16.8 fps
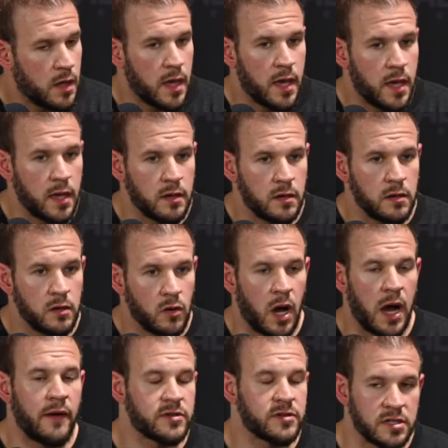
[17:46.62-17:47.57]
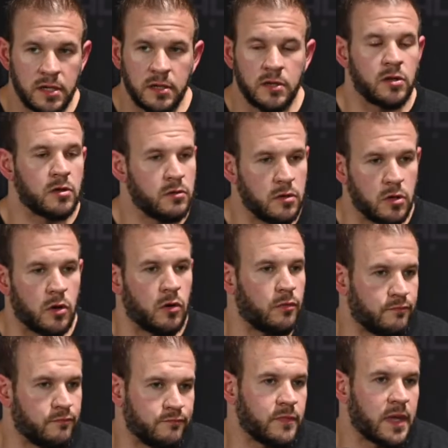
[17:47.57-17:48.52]
And, obviously,
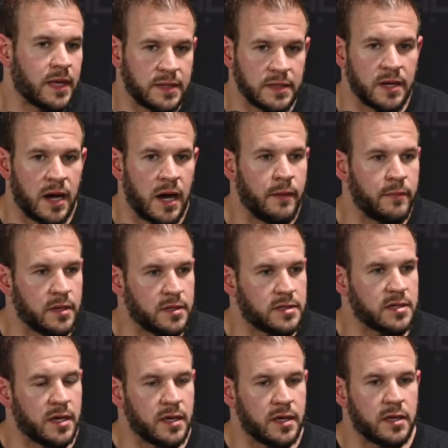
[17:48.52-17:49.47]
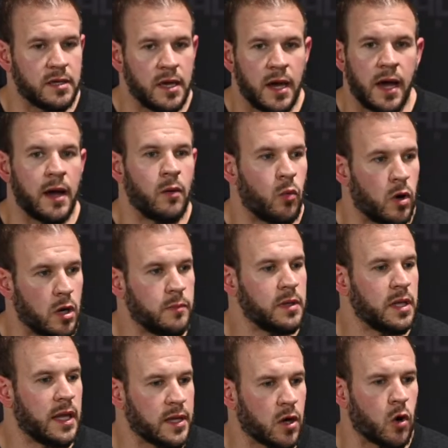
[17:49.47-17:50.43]
at the time, it's like, yeah, I want to be
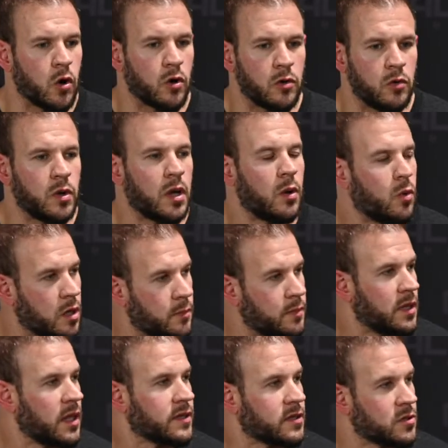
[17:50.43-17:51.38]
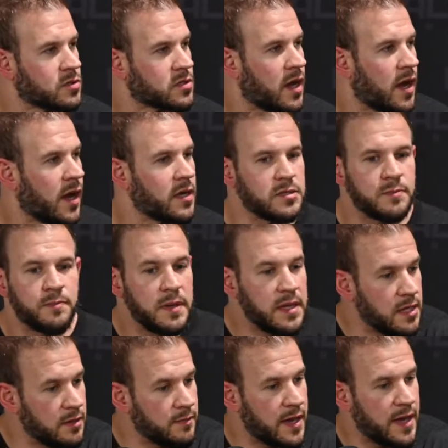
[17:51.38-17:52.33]
like Arnold. I want to be like those guys. Be
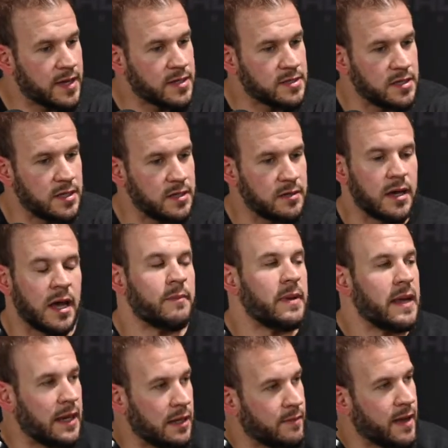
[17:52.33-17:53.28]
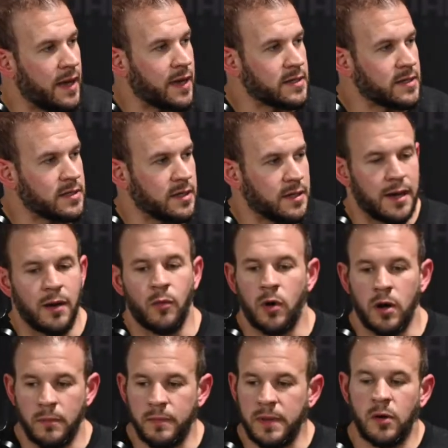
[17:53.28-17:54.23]
in a magazine. I made it in a magazine. I
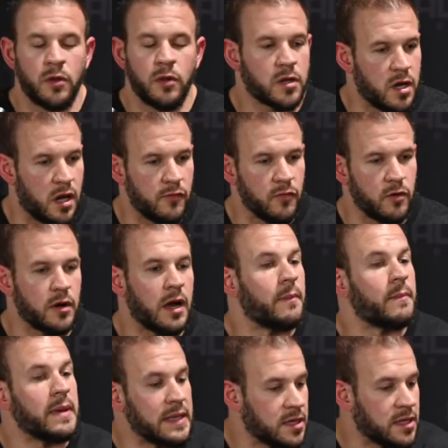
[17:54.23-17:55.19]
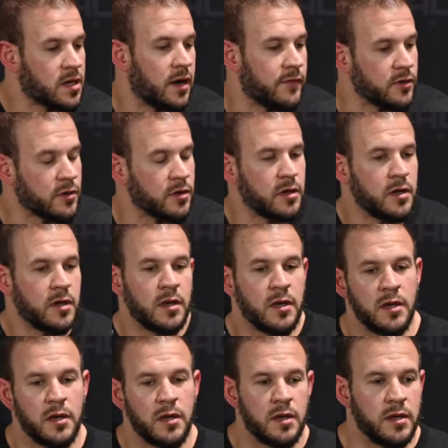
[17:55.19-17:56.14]
want to be on the cover. I made the cover.
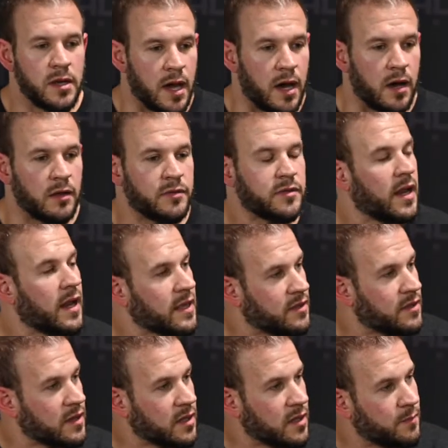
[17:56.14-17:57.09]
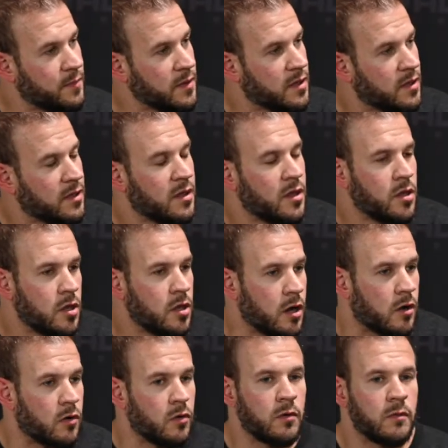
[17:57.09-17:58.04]
Now, did I get to the Olympia?
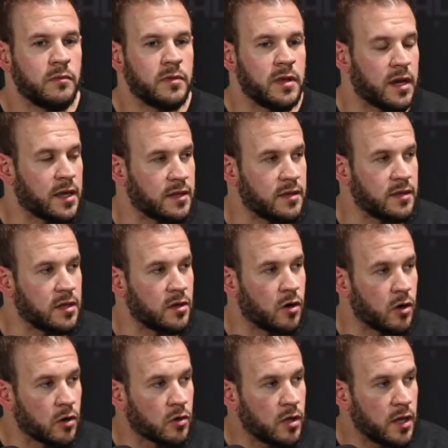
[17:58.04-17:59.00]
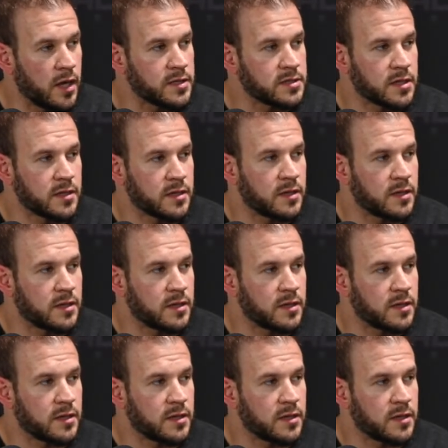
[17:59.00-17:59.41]
No. Did I get to the Arnold Classic?